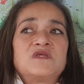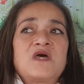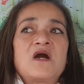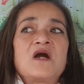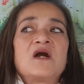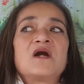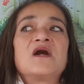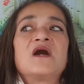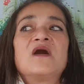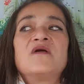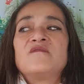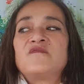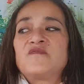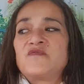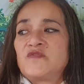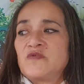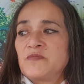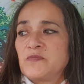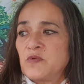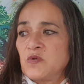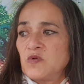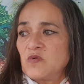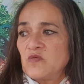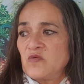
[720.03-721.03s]

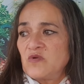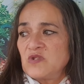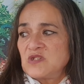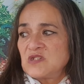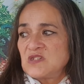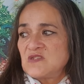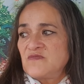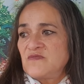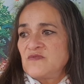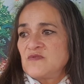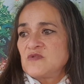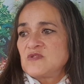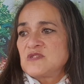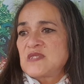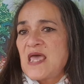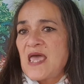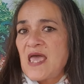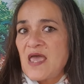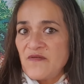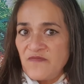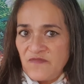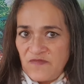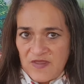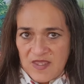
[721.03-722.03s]
uncomfortable or it just feels
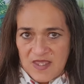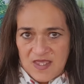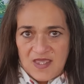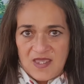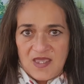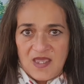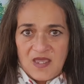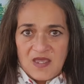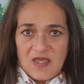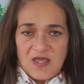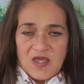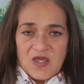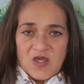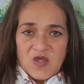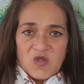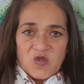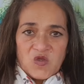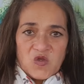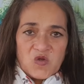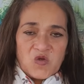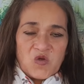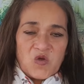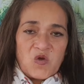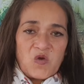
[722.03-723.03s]
heavy,
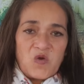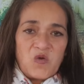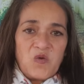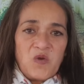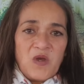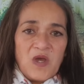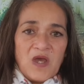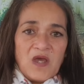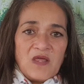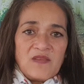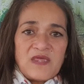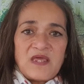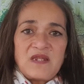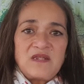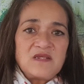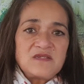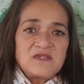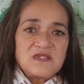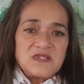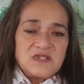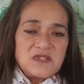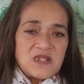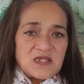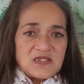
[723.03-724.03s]
That
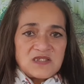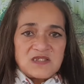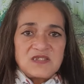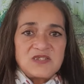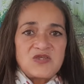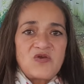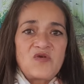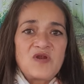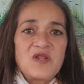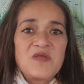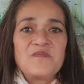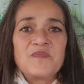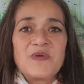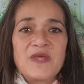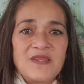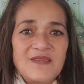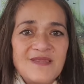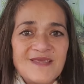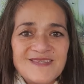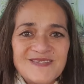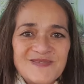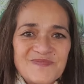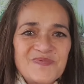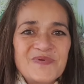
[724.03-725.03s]
doesn't necessarily mean
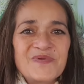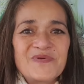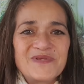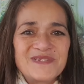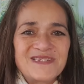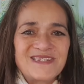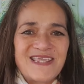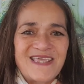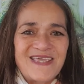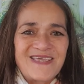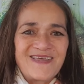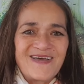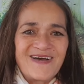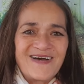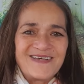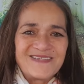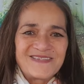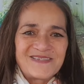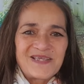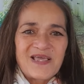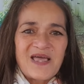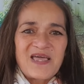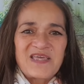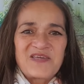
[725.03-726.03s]
there's spirits there, guys.
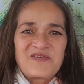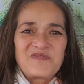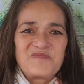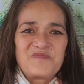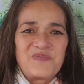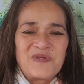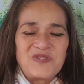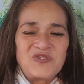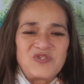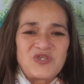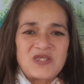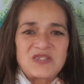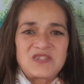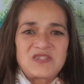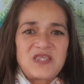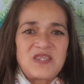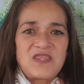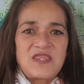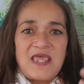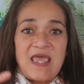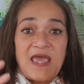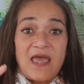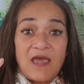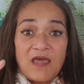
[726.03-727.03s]
It could be just that
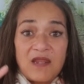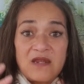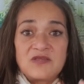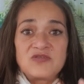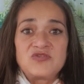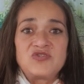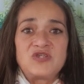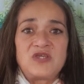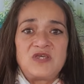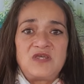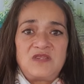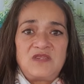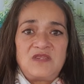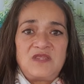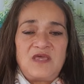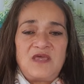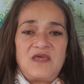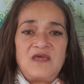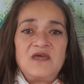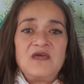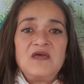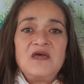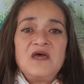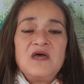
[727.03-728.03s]
the energy in
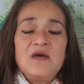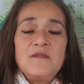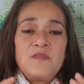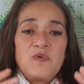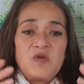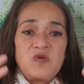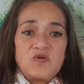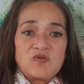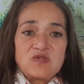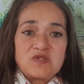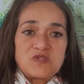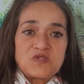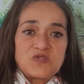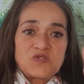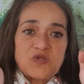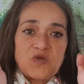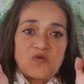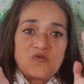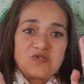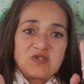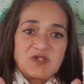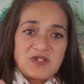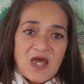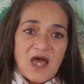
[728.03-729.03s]
there, because it's
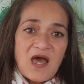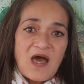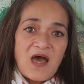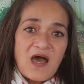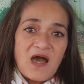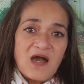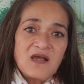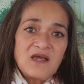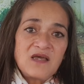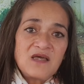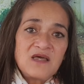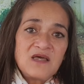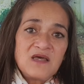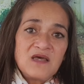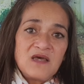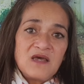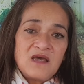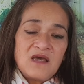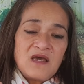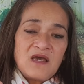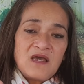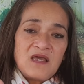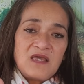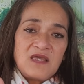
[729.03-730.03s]
so dark,
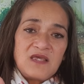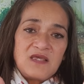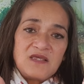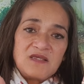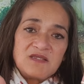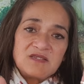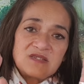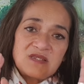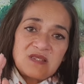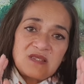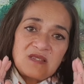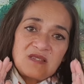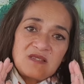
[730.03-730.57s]
is